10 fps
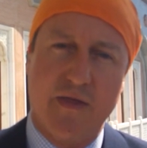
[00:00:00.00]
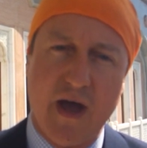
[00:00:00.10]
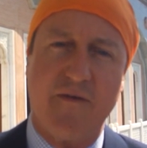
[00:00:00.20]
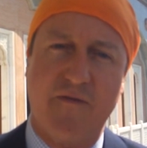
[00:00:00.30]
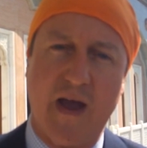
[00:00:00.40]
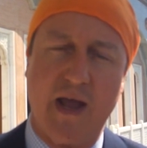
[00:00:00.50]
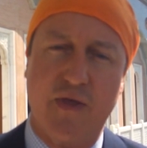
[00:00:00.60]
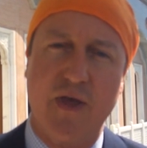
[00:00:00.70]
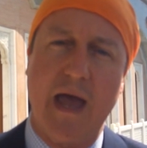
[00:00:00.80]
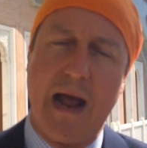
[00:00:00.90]
their
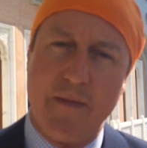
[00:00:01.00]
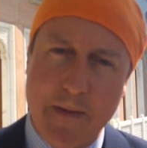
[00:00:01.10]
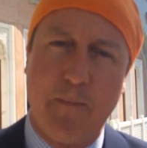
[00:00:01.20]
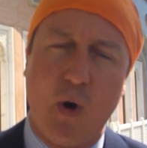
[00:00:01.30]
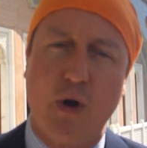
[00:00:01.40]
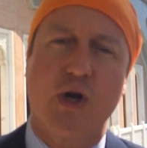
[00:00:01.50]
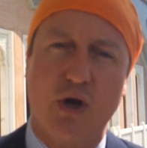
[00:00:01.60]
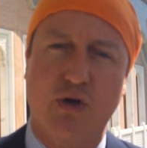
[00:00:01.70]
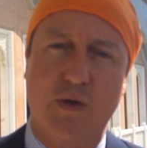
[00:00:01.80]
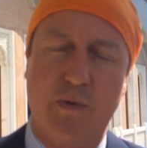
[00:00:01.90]
faith, and the important
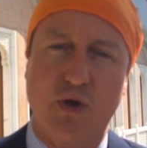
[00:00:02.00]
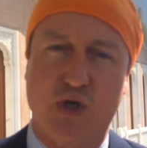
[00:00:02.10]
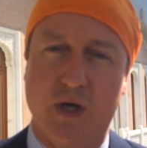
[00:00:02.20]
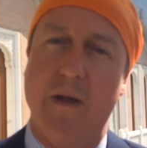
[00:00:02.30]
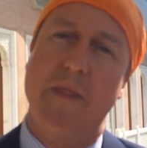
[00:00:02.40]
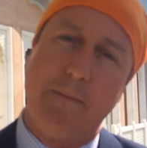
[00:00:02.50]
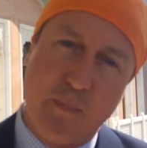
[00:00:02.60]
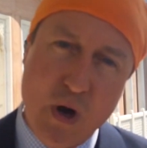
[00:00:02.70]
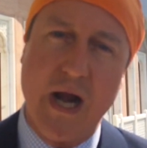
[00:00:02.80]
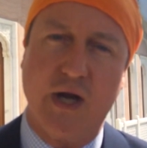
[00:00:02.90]
contribution, the
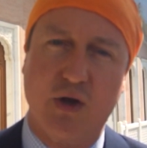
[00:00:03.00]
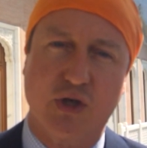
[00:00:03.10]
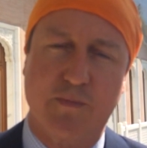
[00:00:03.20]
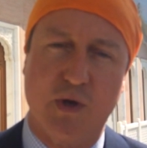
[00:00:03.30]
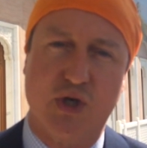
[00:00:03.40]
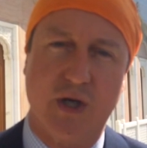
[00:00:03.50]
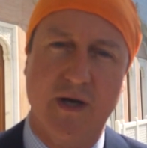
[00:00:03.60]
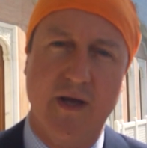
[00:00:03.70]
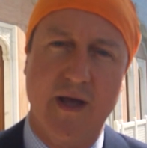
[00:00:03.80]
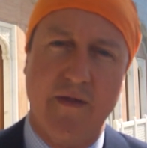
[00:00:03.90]
brilliant contribution
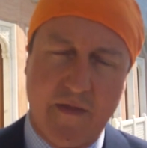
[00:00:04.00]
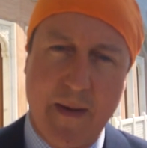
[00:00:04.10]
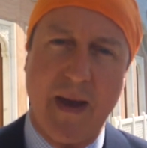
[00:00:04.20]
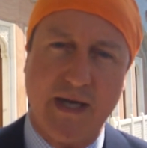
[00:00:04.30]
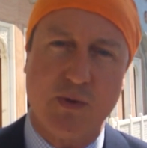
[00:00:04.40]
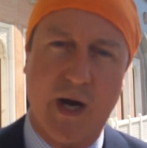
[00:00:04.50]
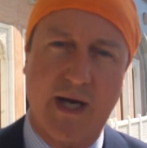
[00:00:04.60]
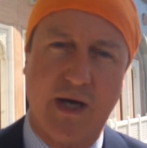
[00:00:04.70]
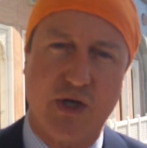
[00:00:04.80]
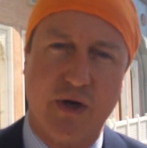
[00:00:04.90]
that they make to our
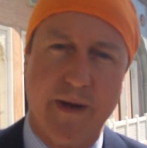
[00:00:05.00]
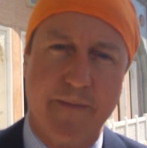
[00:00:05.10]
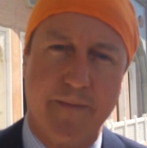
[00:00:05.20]
country.